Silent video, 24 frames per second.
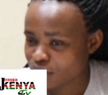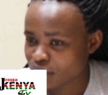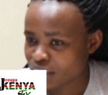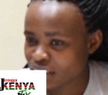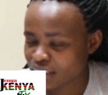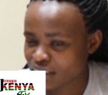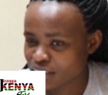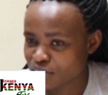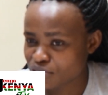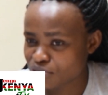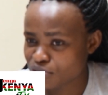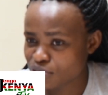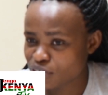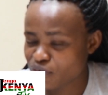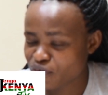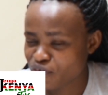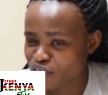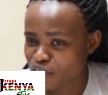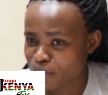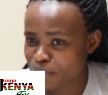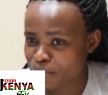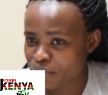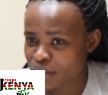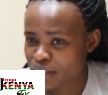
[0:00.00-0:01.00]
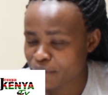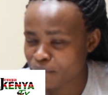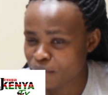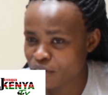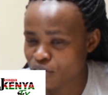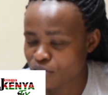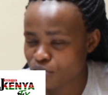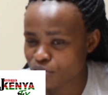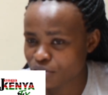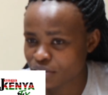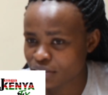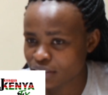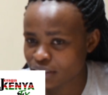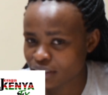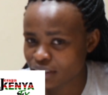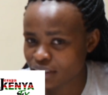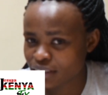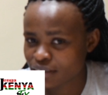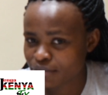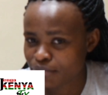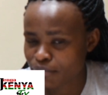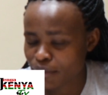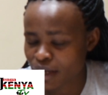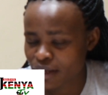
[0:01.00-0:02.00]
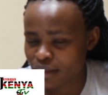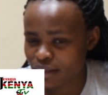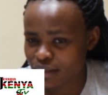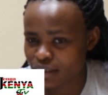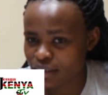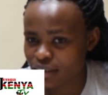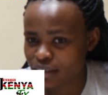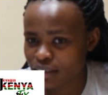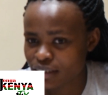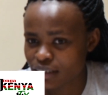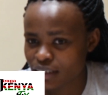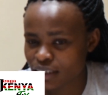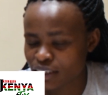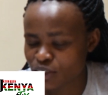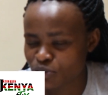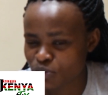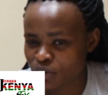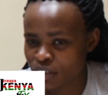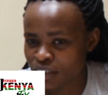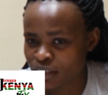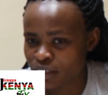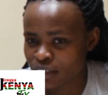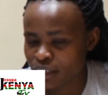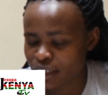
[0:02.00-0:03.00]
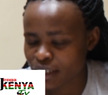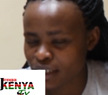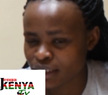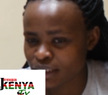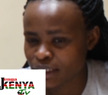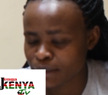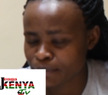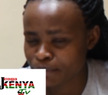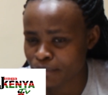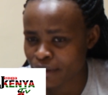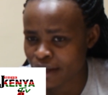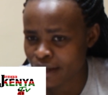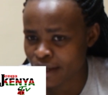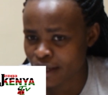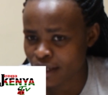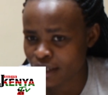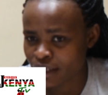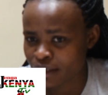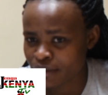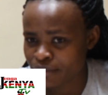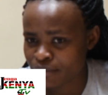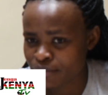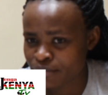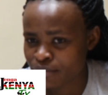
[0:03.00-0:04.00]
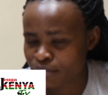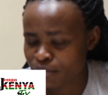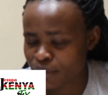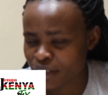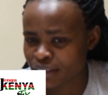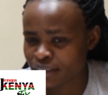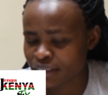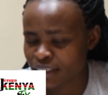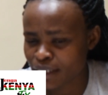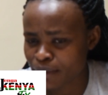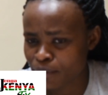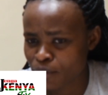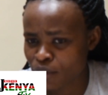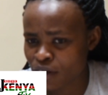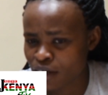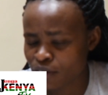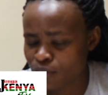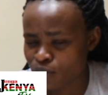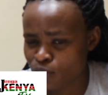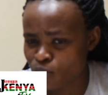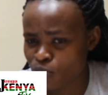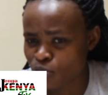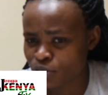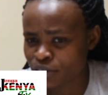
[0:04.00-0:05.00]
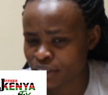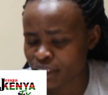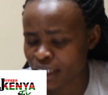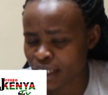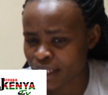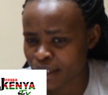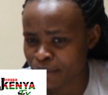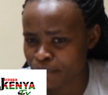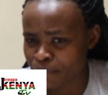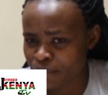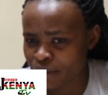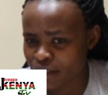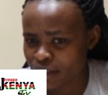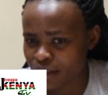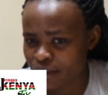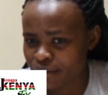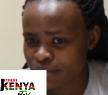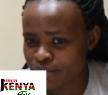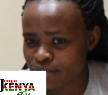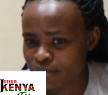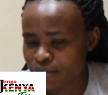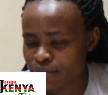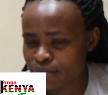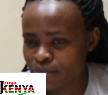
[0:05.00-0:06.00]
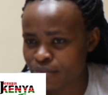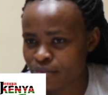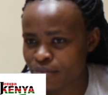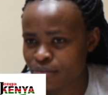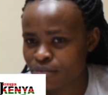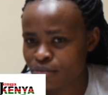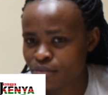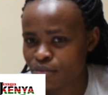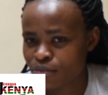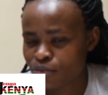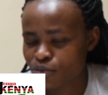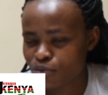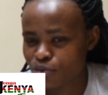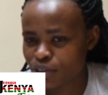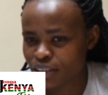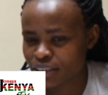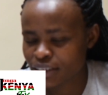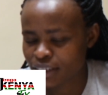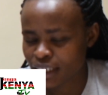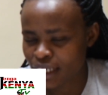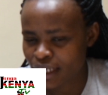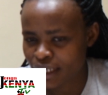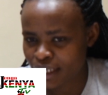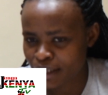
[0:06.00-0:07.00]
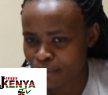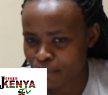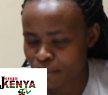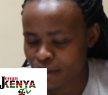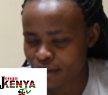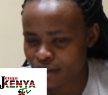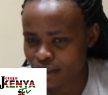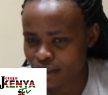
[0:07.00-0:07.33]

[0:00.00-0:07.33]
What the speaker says: It's good for me because I think it will inspire. There's someone who was like me, who is like me in